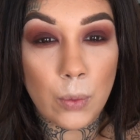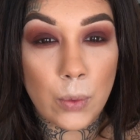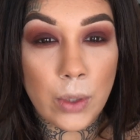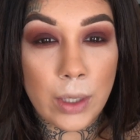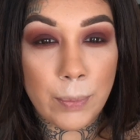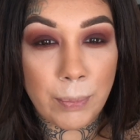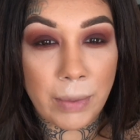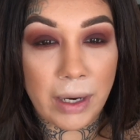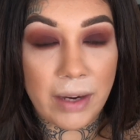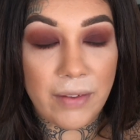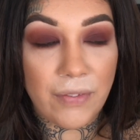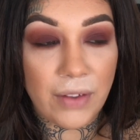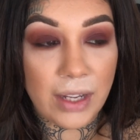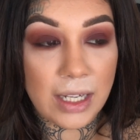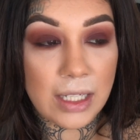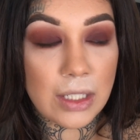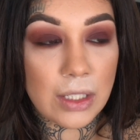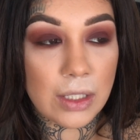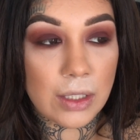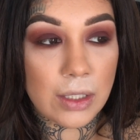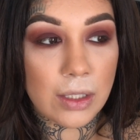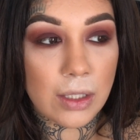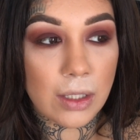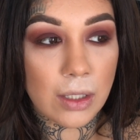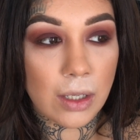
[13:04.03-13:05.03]
when my
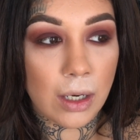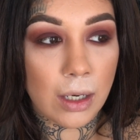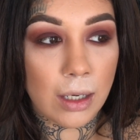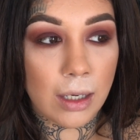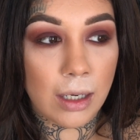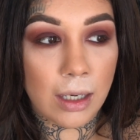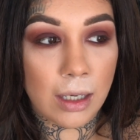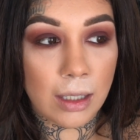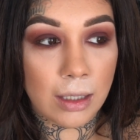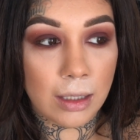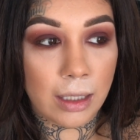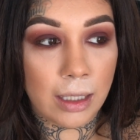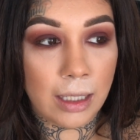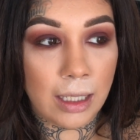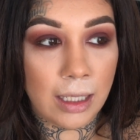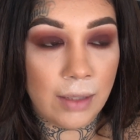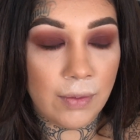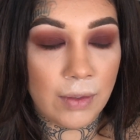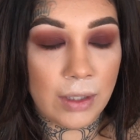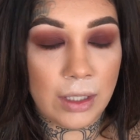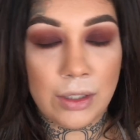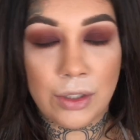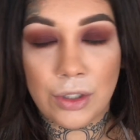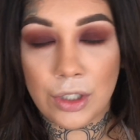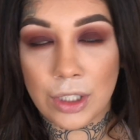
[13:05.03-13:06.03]
face,
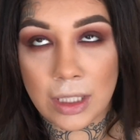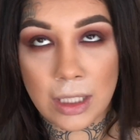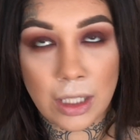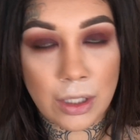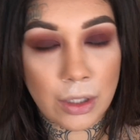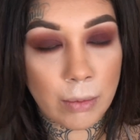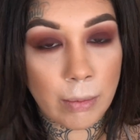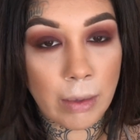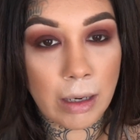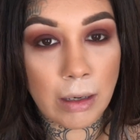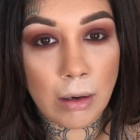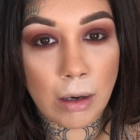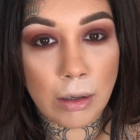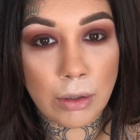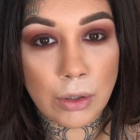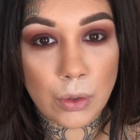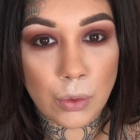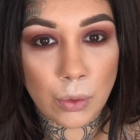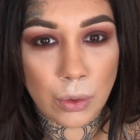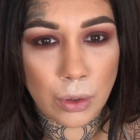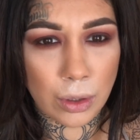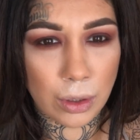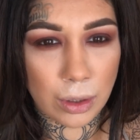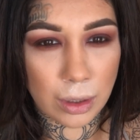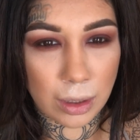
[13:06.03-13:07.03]
even just under my
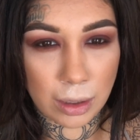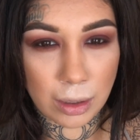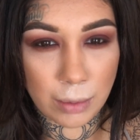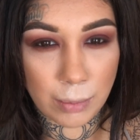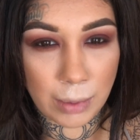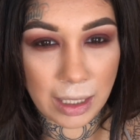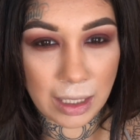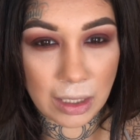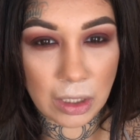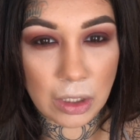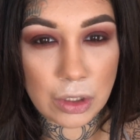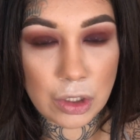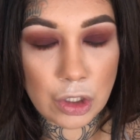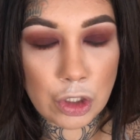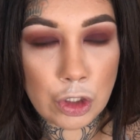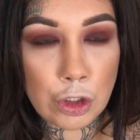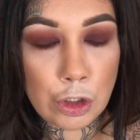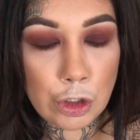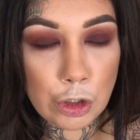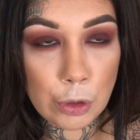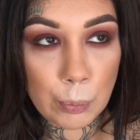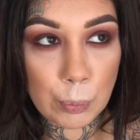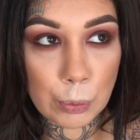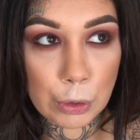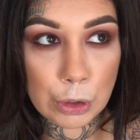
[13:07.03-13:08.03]
contour, under my, looks
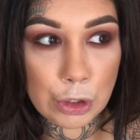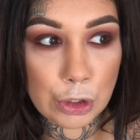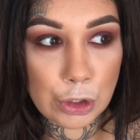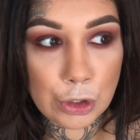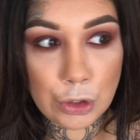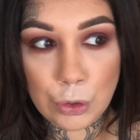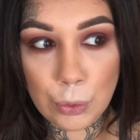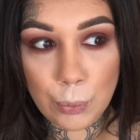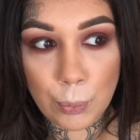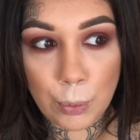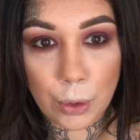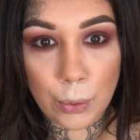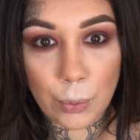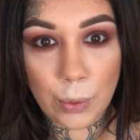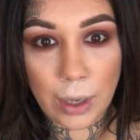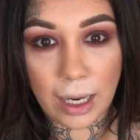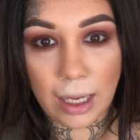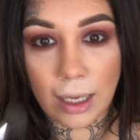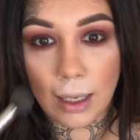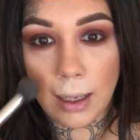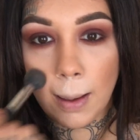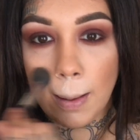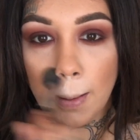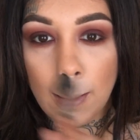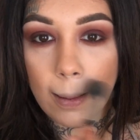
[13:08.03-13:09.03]
super, super
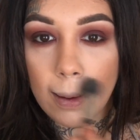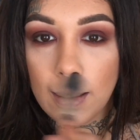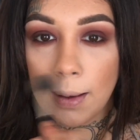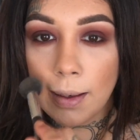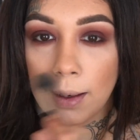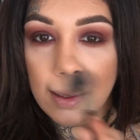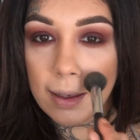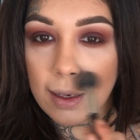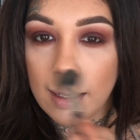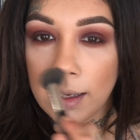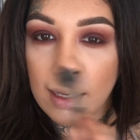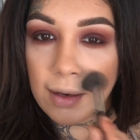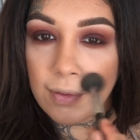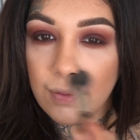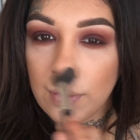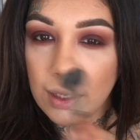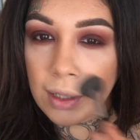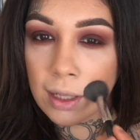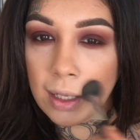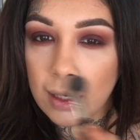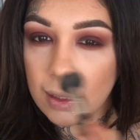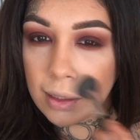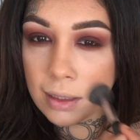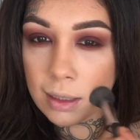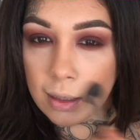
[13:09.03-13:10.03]
white. And I feel
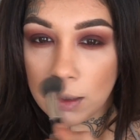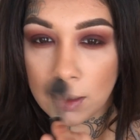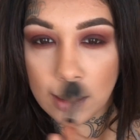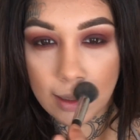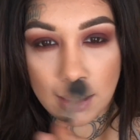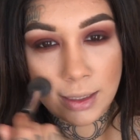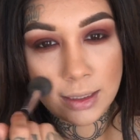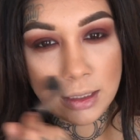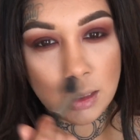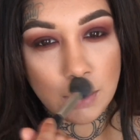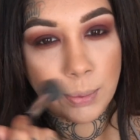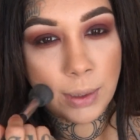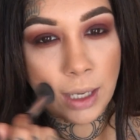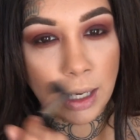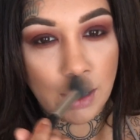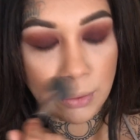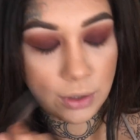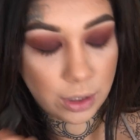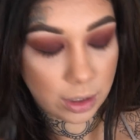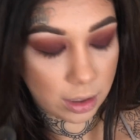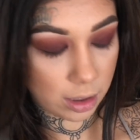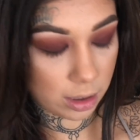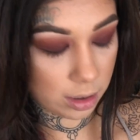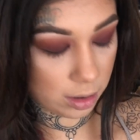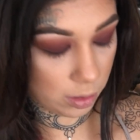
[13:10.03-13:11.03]
like this
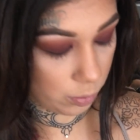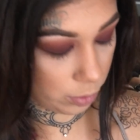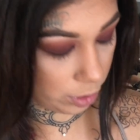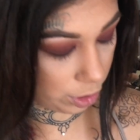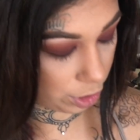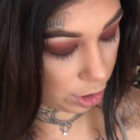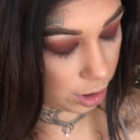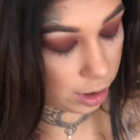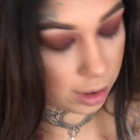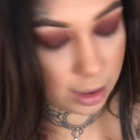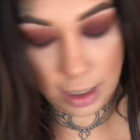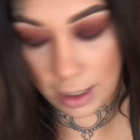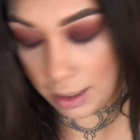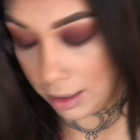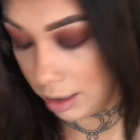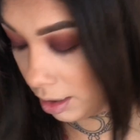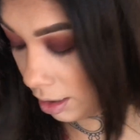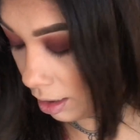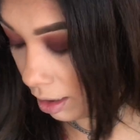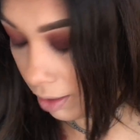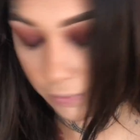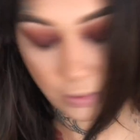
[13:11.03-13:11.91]
powder, which I didn't